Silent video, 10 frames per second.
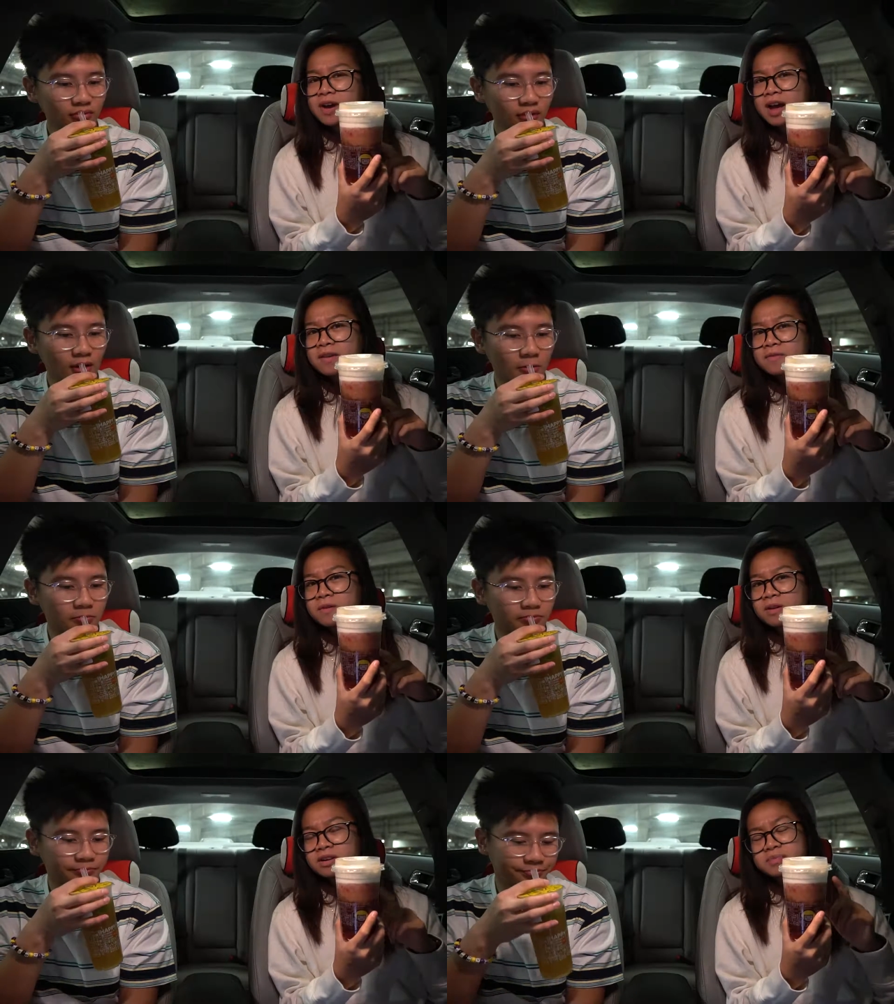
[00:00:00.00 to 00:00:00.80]
Speaker 1: five
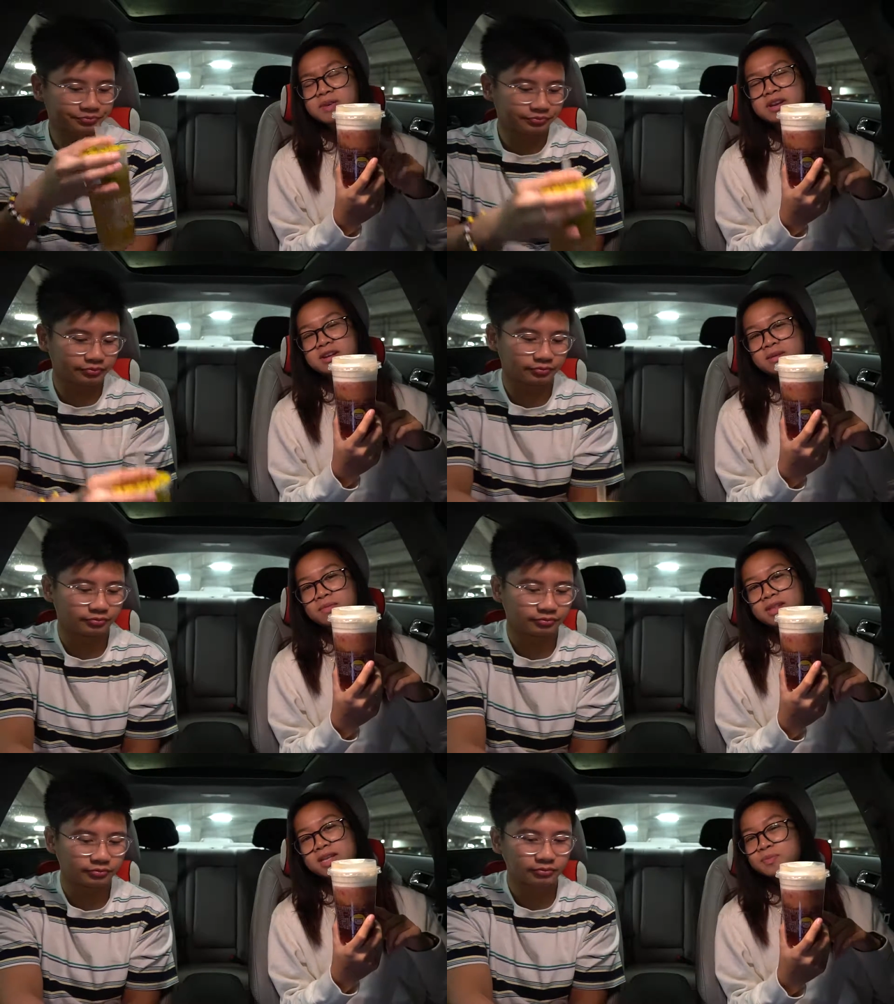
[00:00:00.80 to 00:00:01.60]
for a
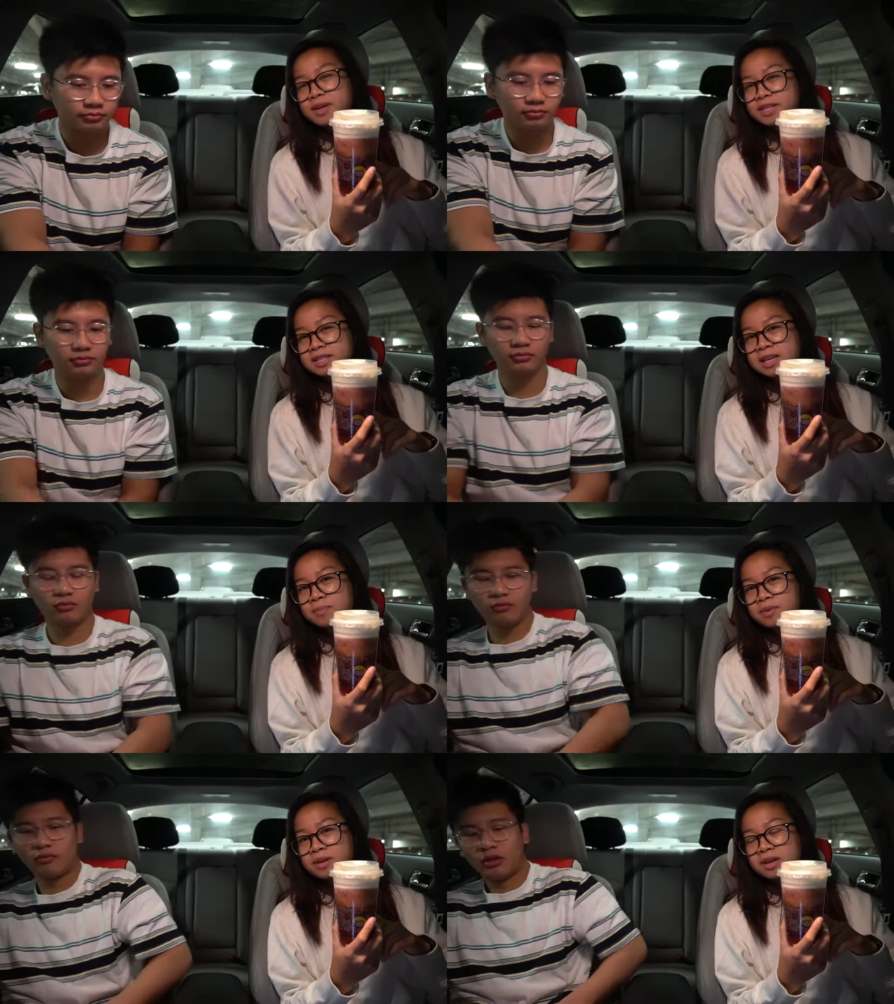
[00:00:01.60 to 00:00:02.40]
medium, and that's pretty
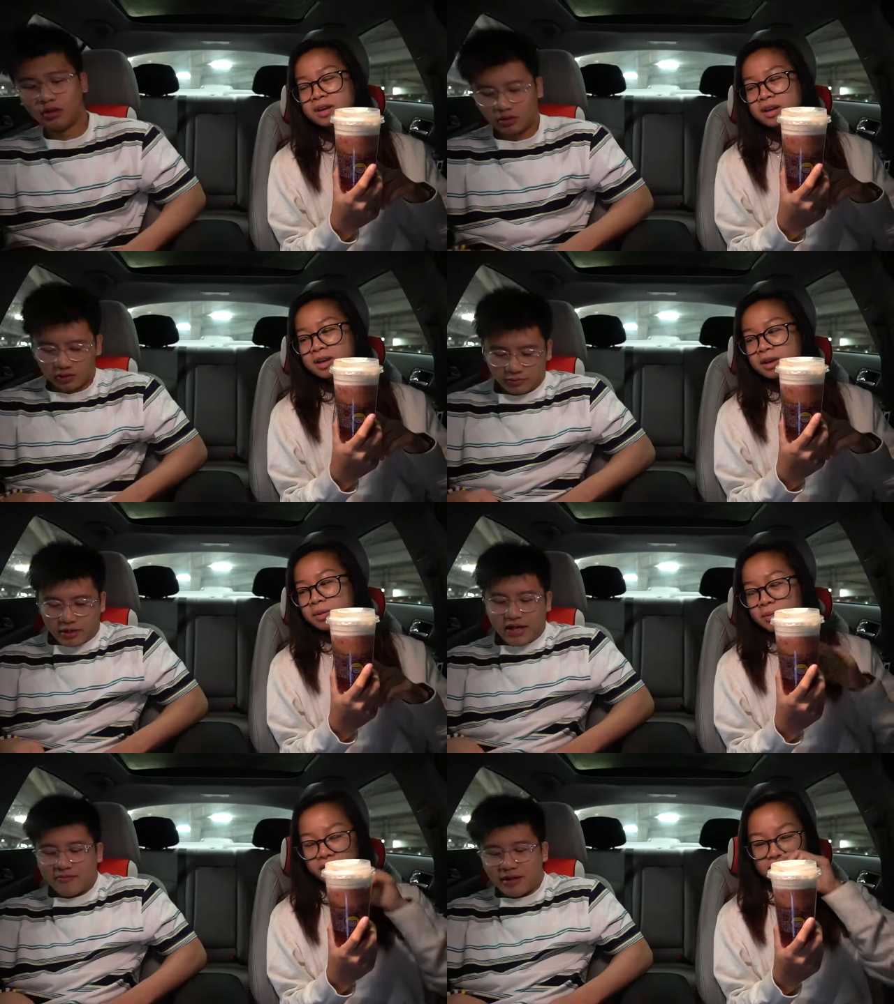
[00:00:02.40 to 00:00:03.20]
steep.
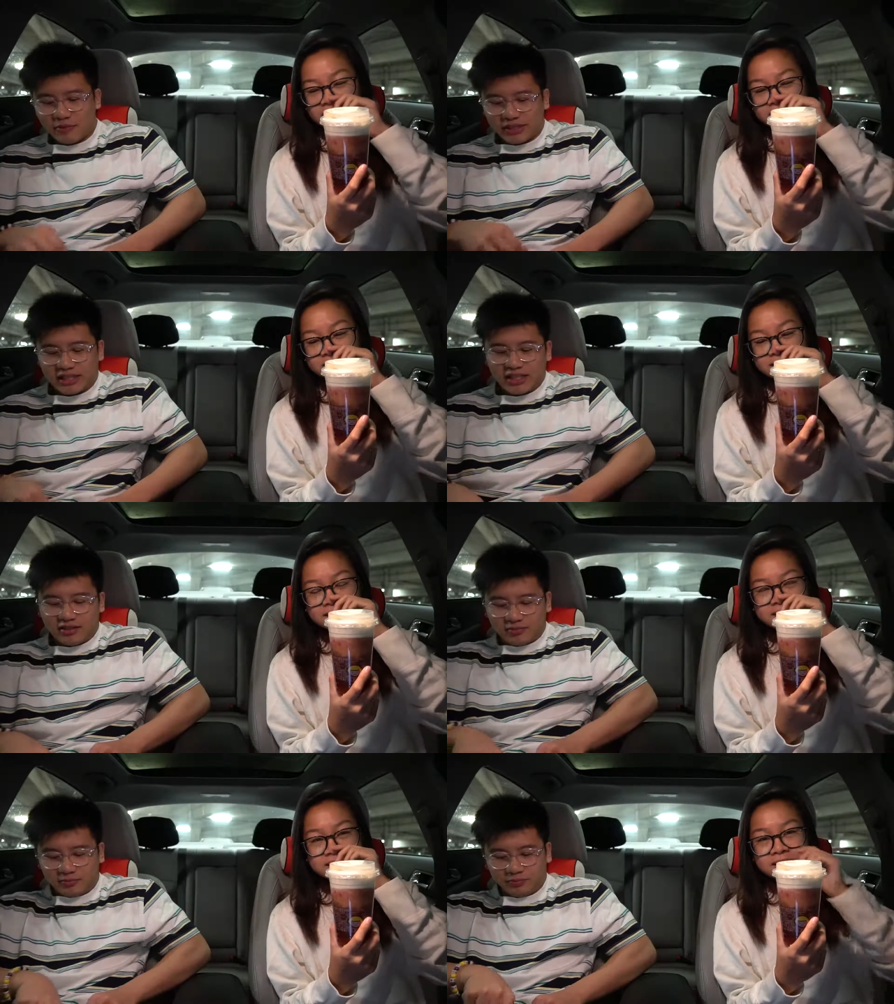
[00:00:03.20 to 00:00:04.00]
But I, I guess receipt.
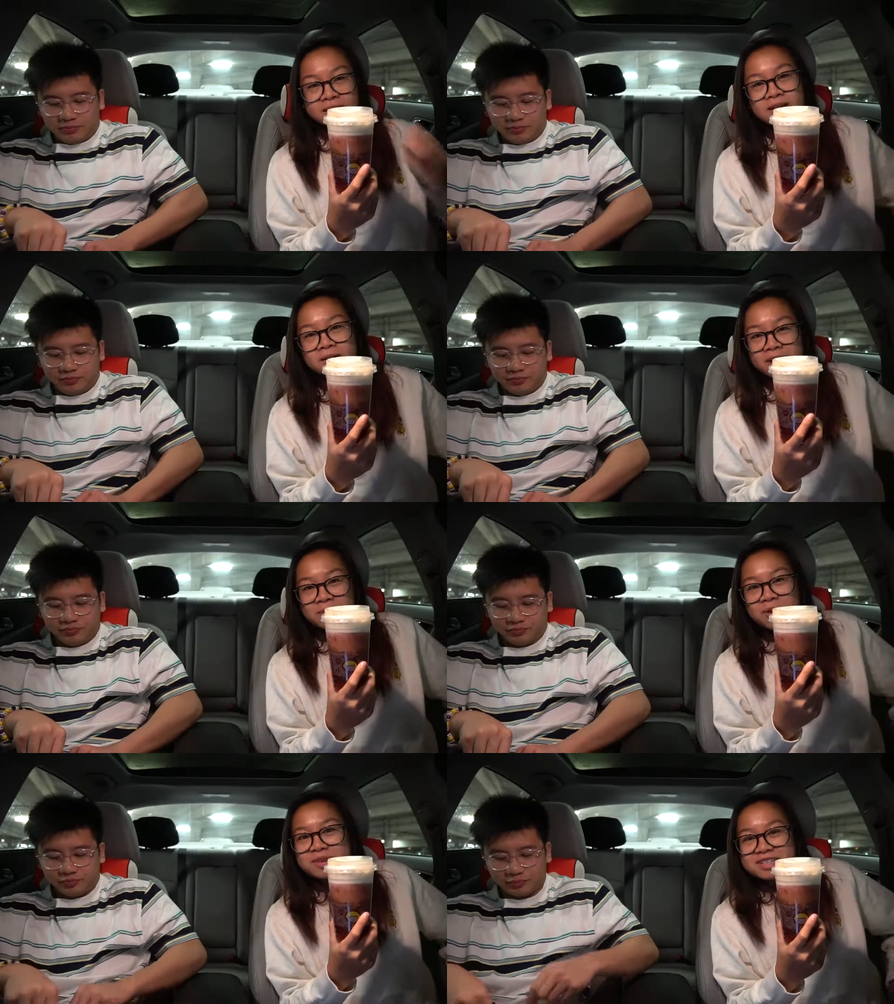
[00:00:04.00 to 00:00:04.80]
it's. Oh
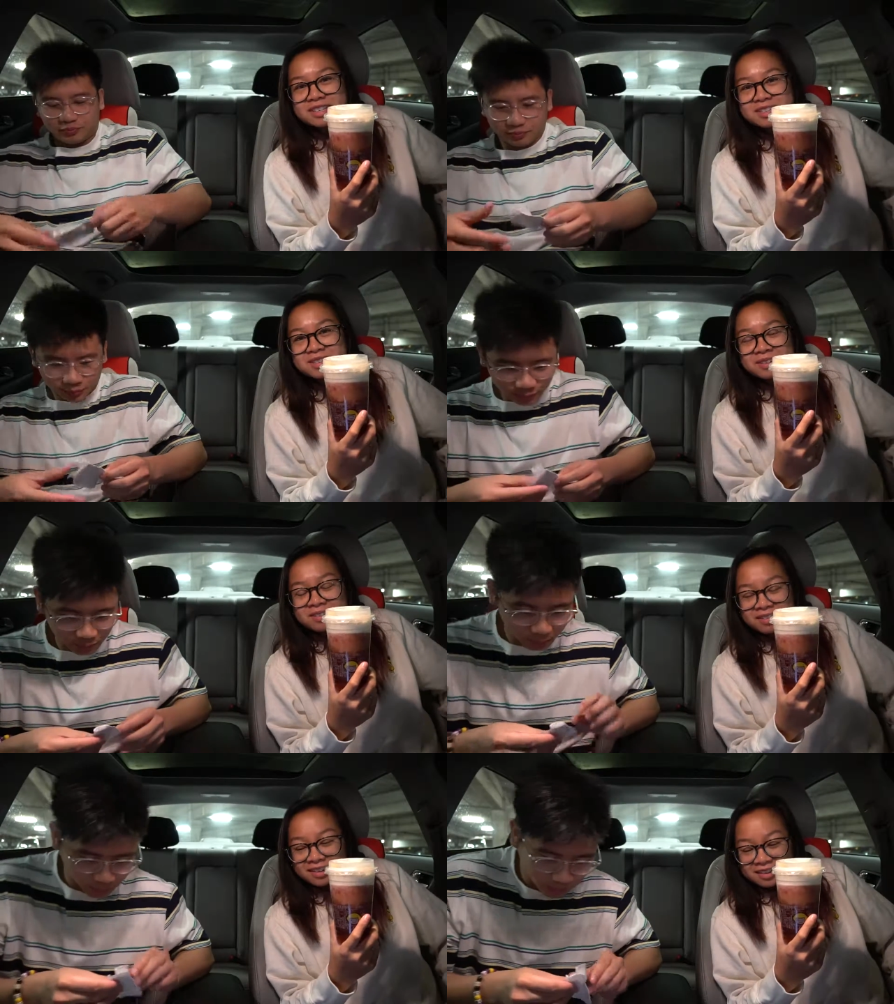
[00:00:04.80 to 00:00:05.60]
yeah, we got receipts
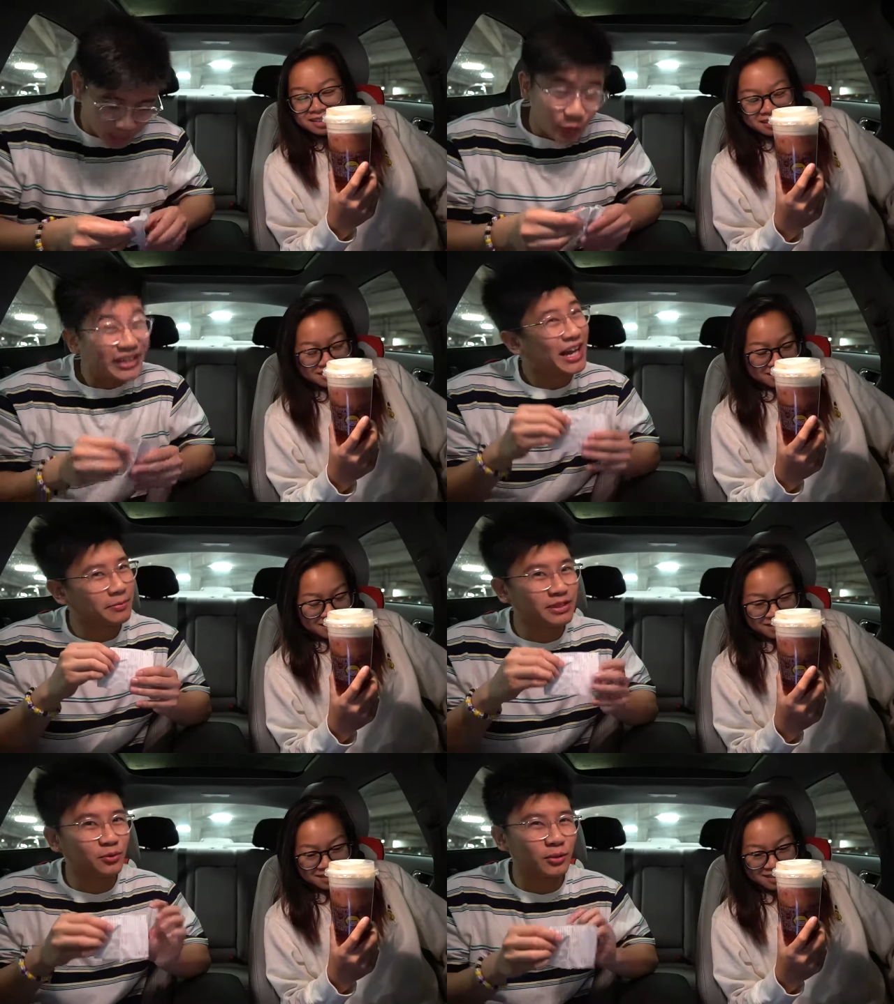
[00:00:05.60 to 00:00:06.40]
too.
Speaker 2: We
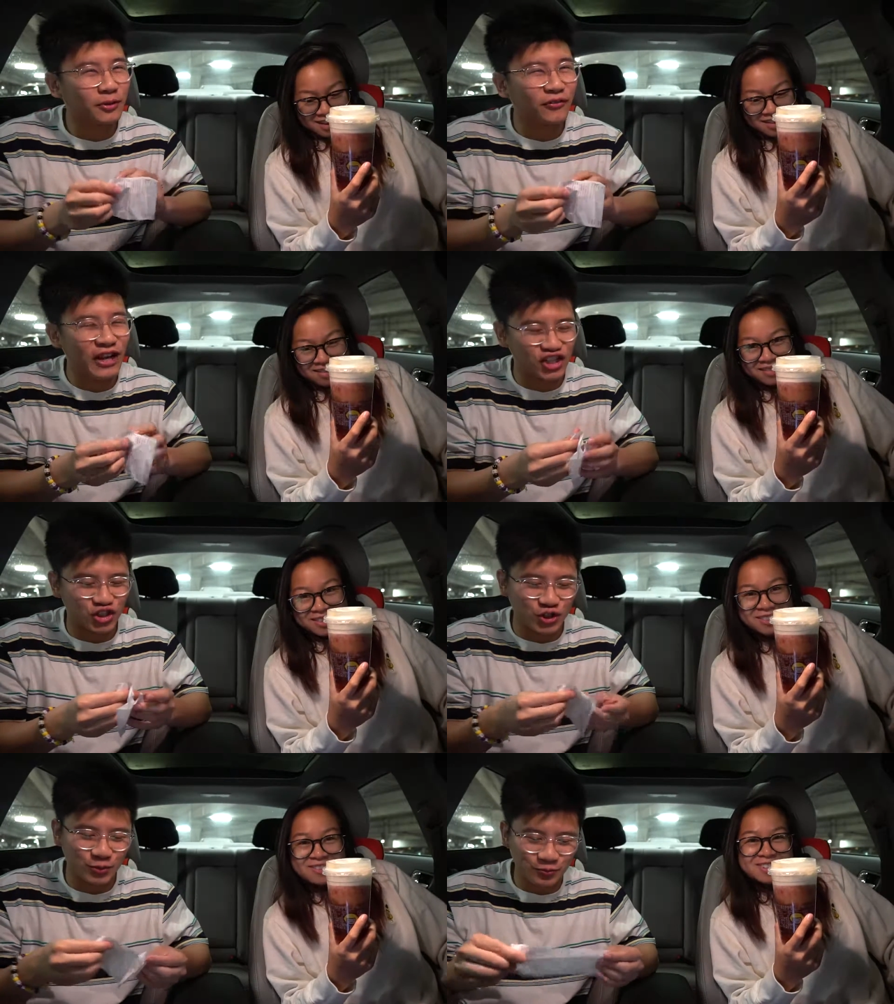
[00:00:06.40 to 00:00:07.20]
kept it. We're yeah,
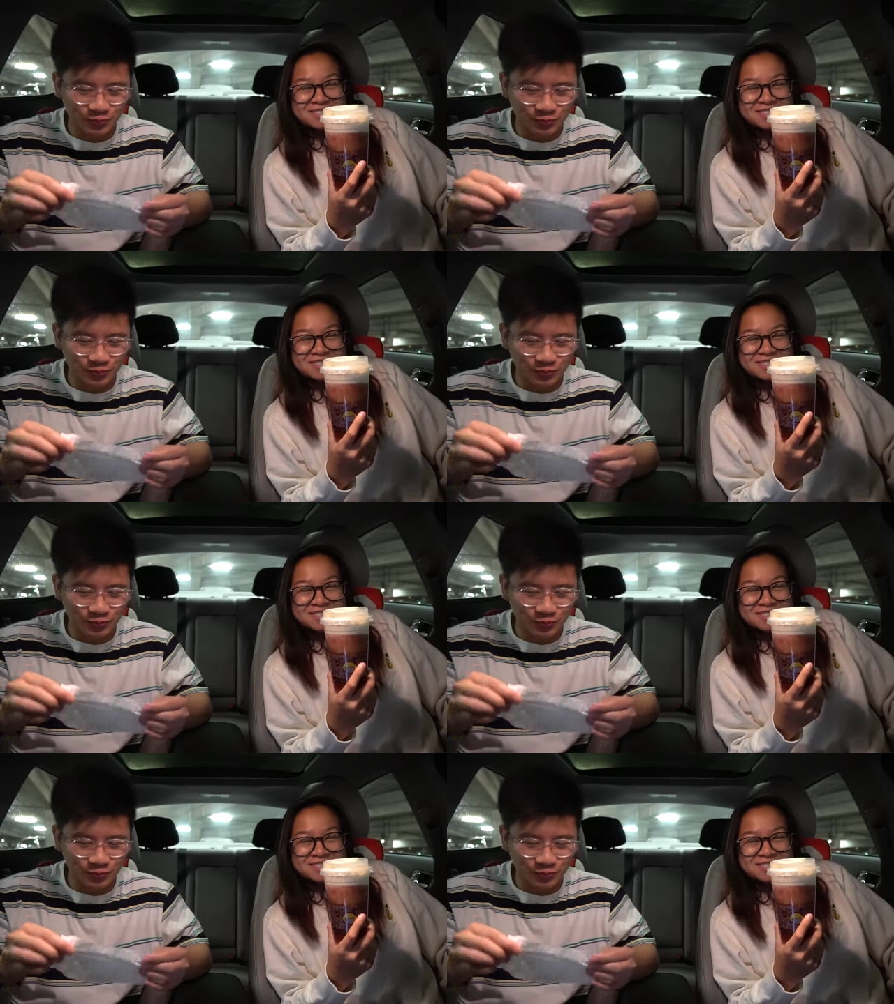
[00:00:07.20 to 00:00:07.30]
professional.